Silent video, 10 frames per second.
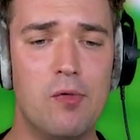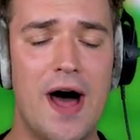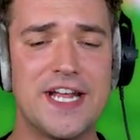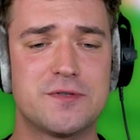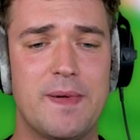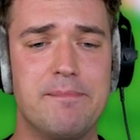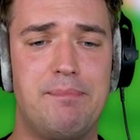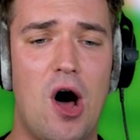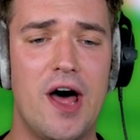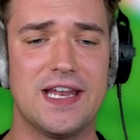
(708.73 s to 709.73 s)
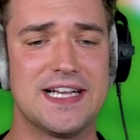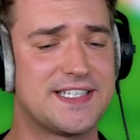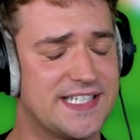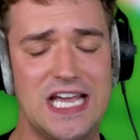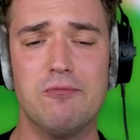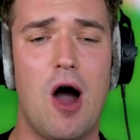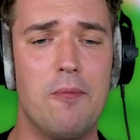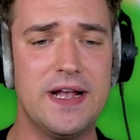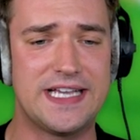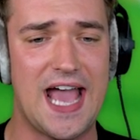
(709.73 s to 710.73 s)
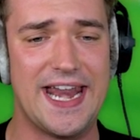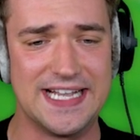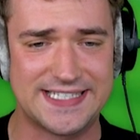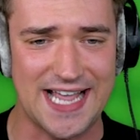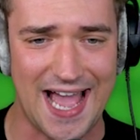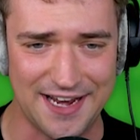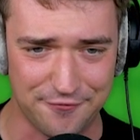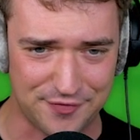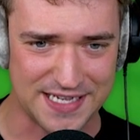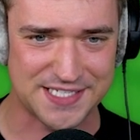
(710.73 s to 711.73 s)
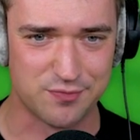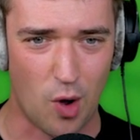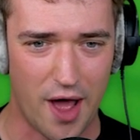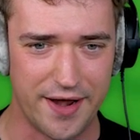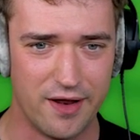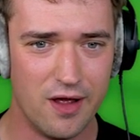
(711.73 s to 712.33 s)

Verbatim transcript: one has been bought. Let's see what we get inside of this one.